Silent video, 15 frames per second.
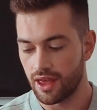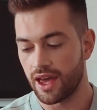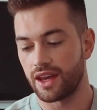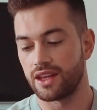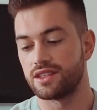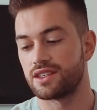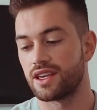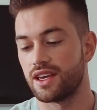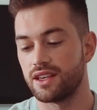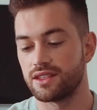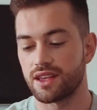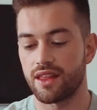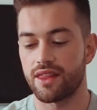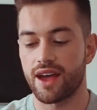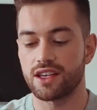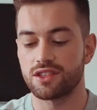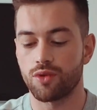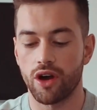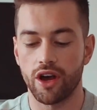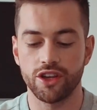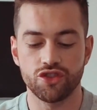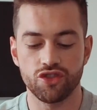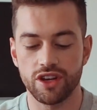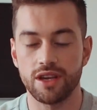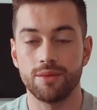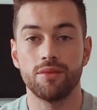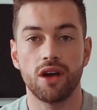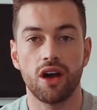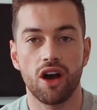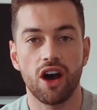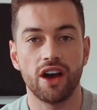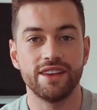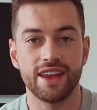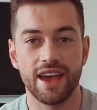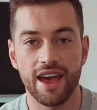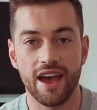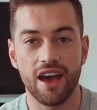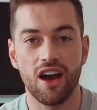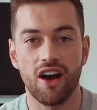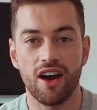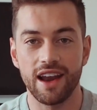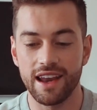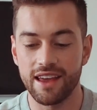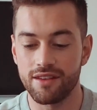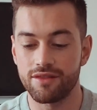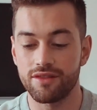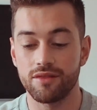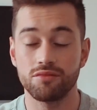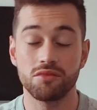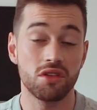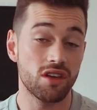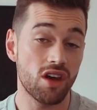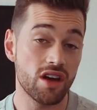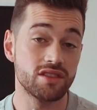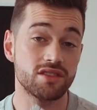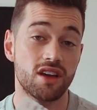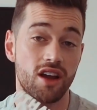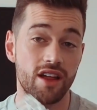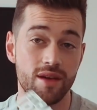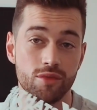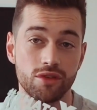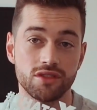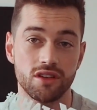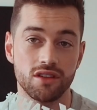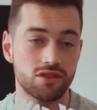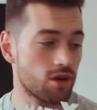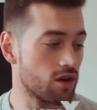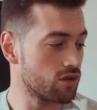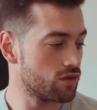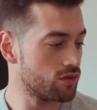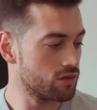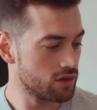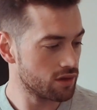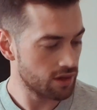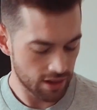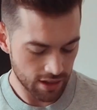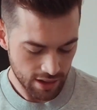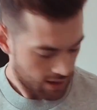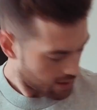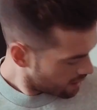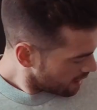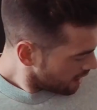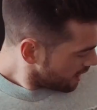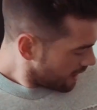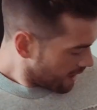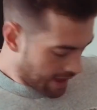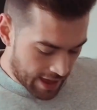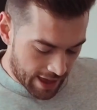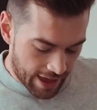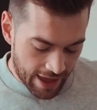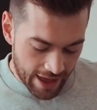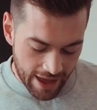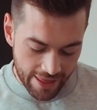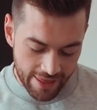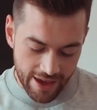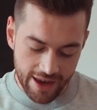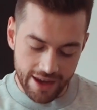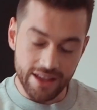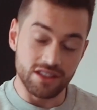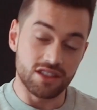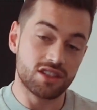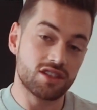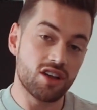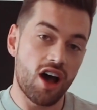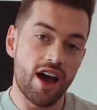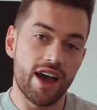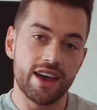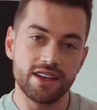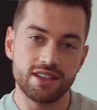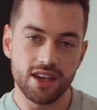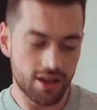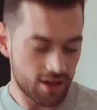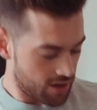And it says, "That's why I dream, I dare, I live." Nice, I like that motto, it's quite cool. And then inside